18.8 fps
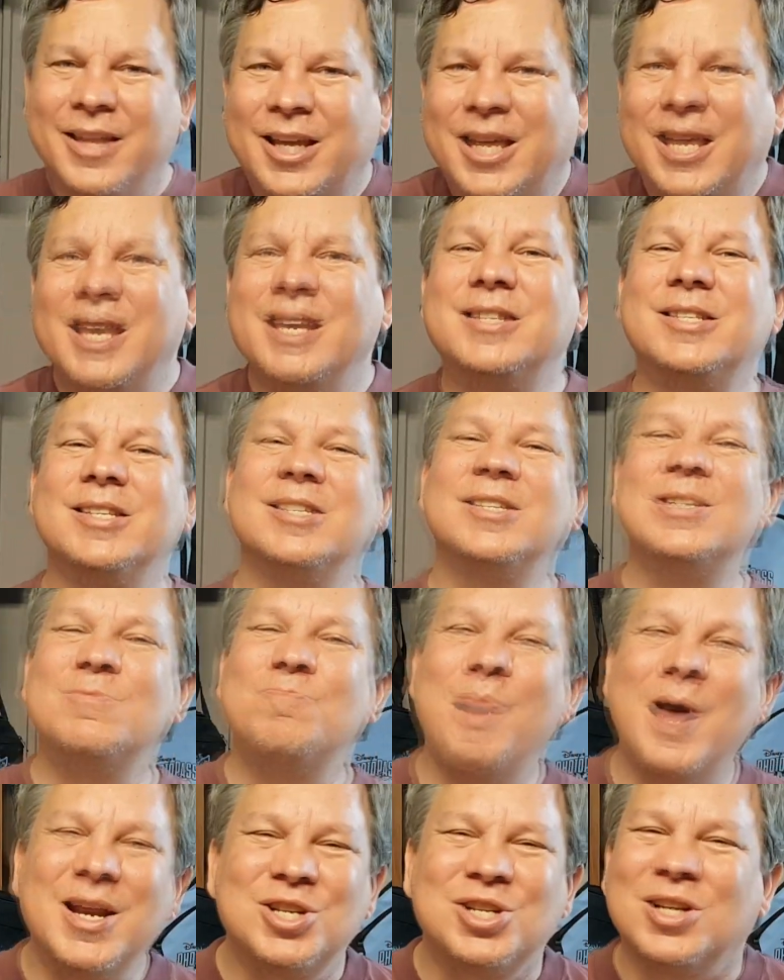The kids
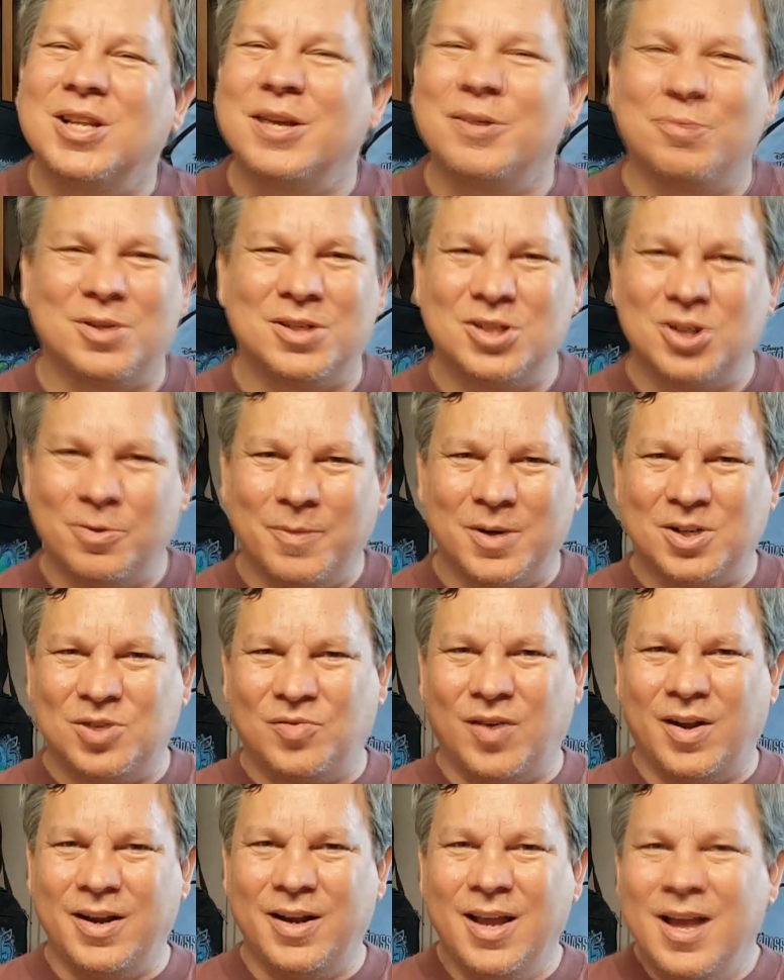especially were so much
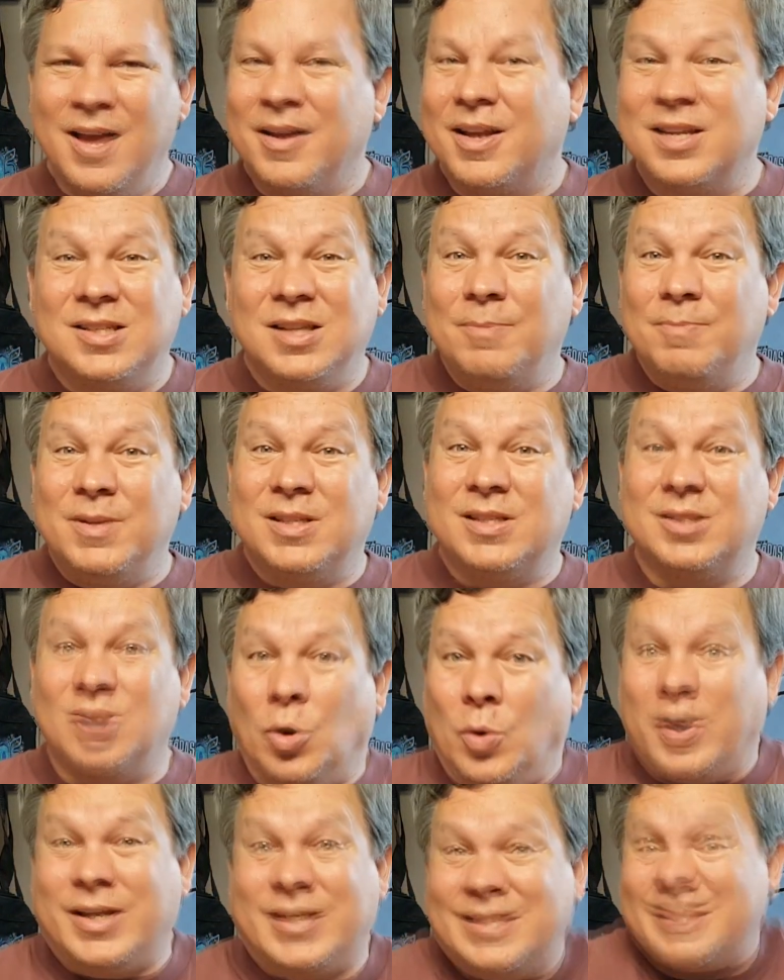fun, because they'd be
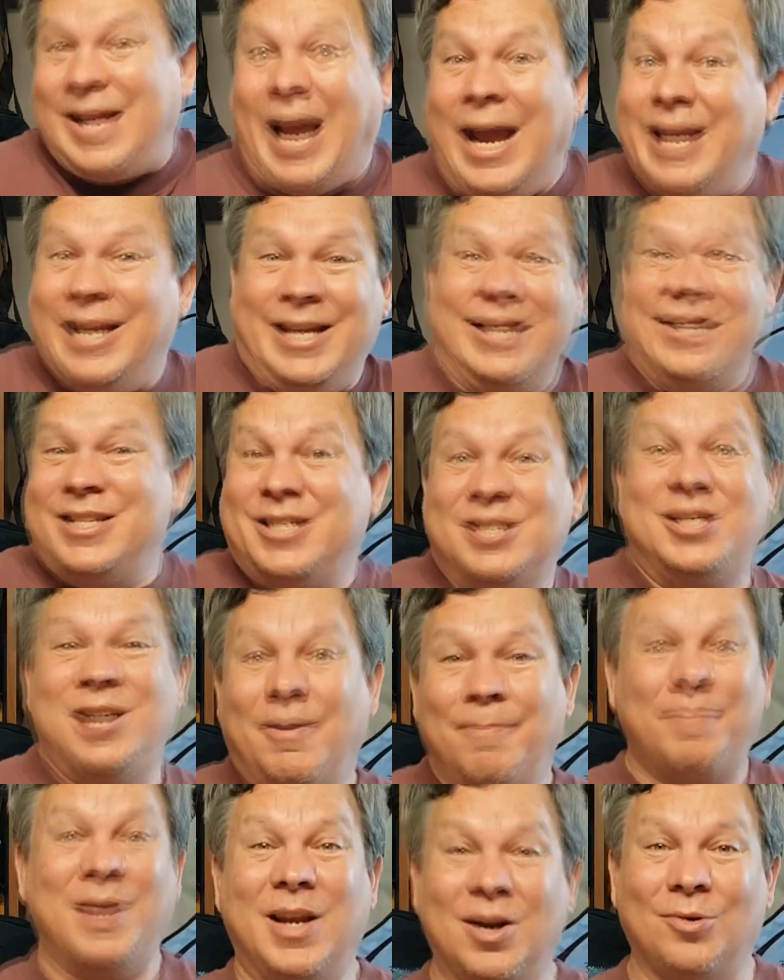so excited and
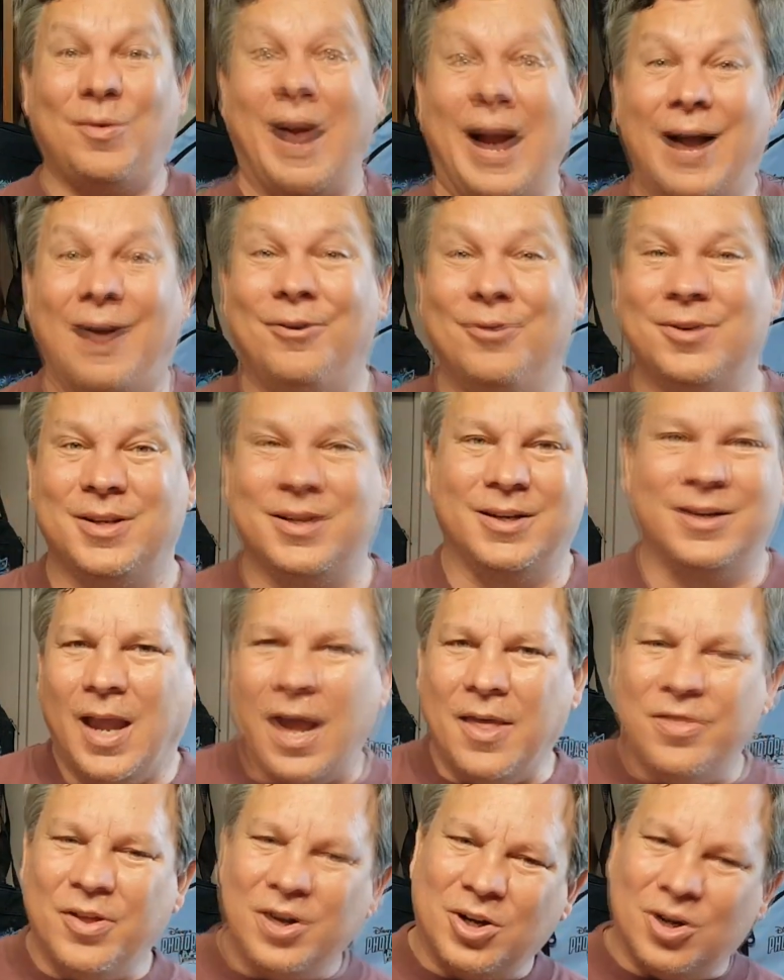jumping around, and
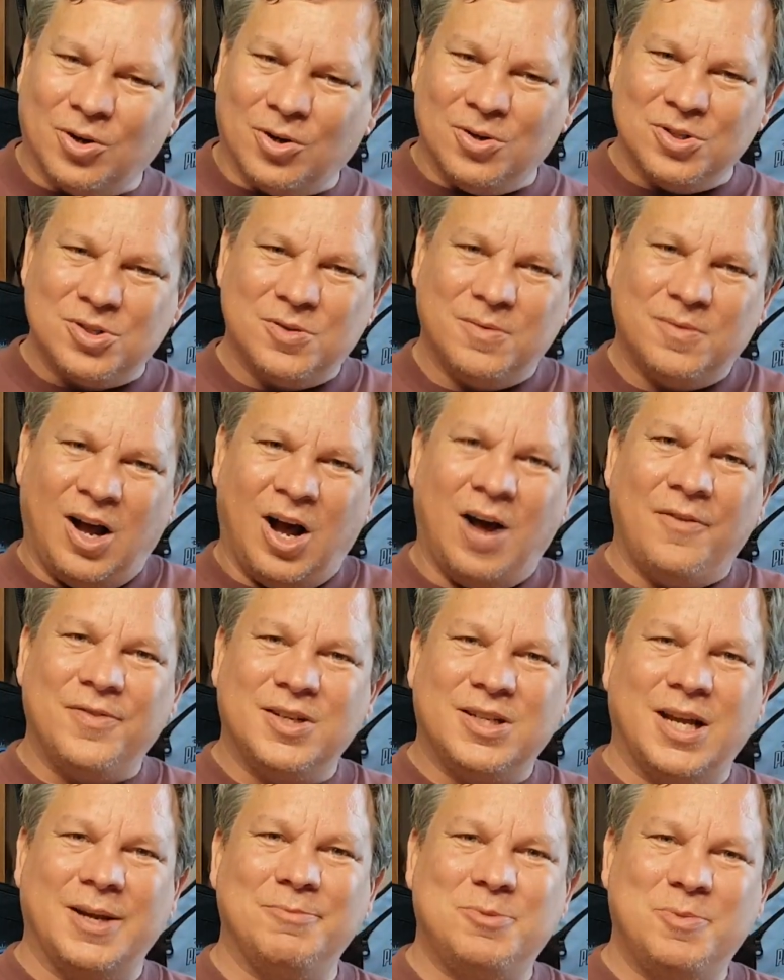the girls would
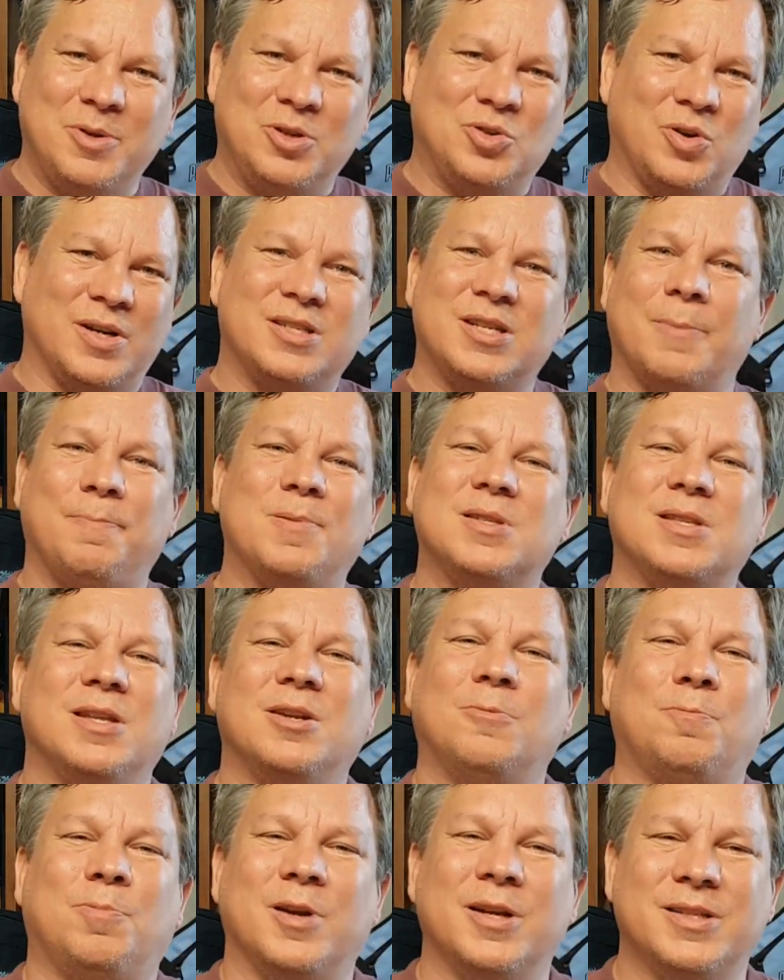oftentimes be dressed up as
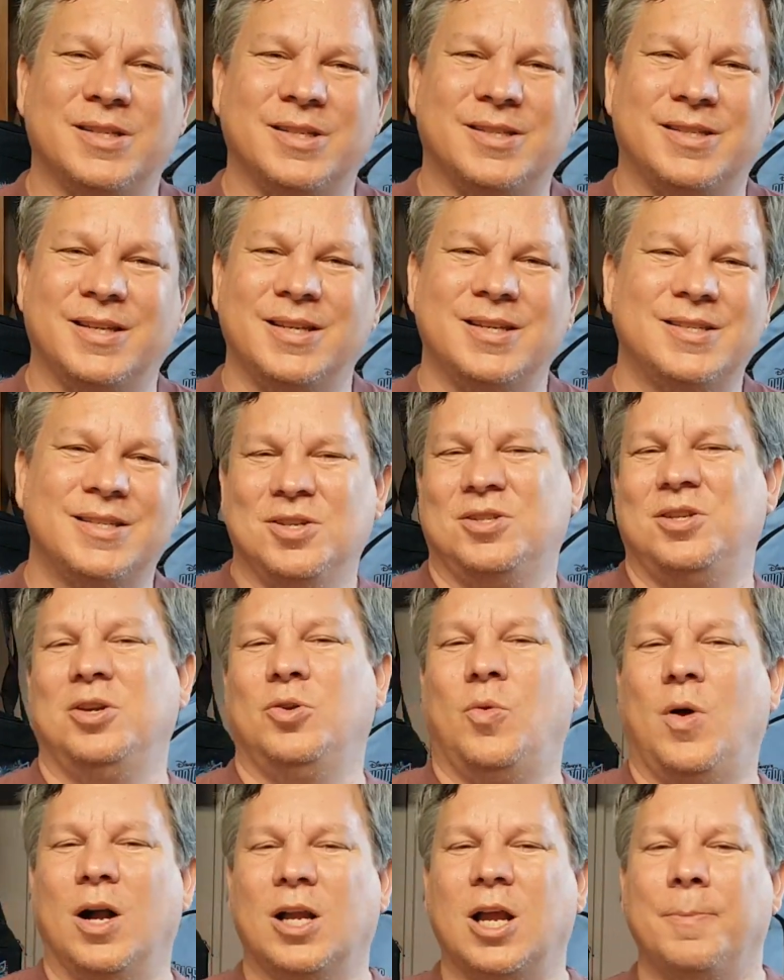little princesses, and she'd
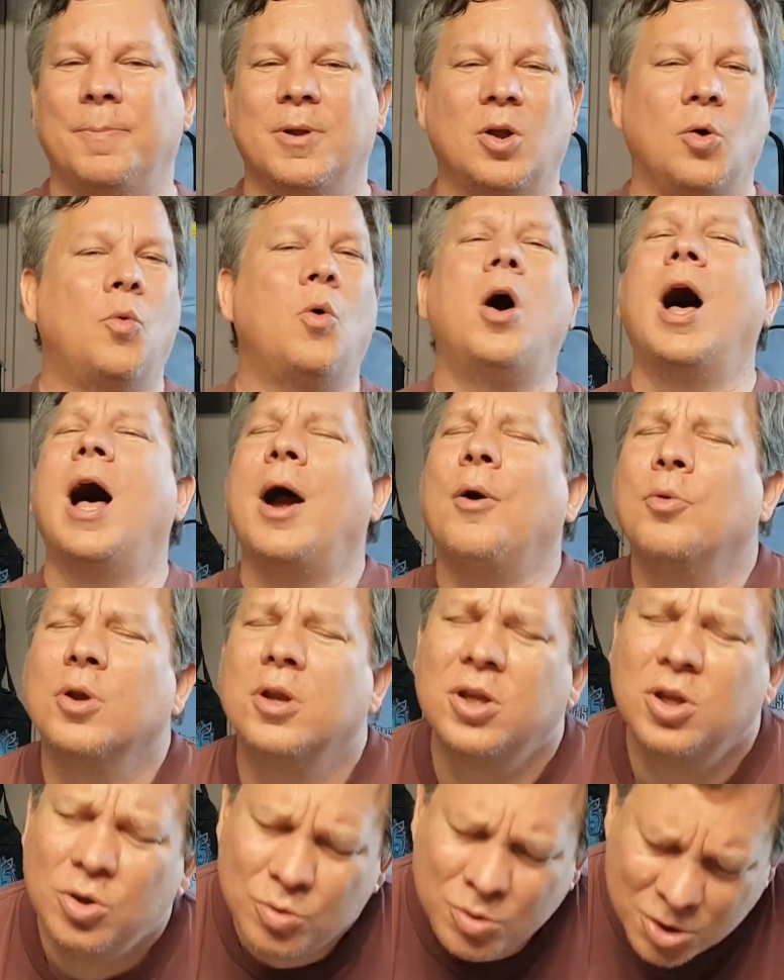walk up and go, well, how are
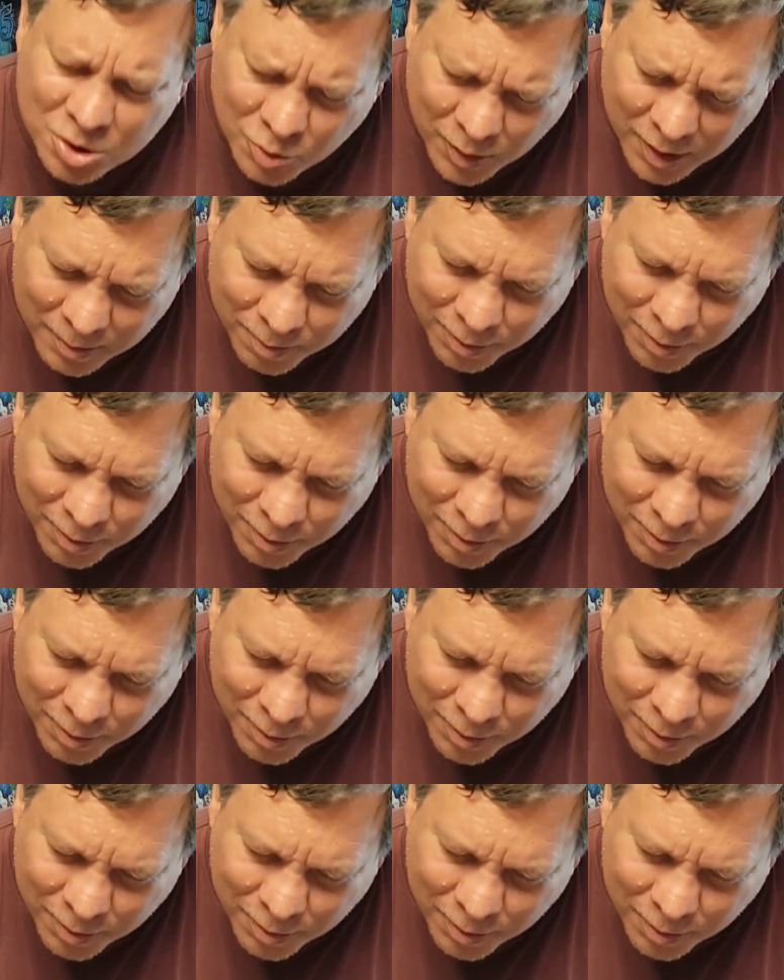you doing,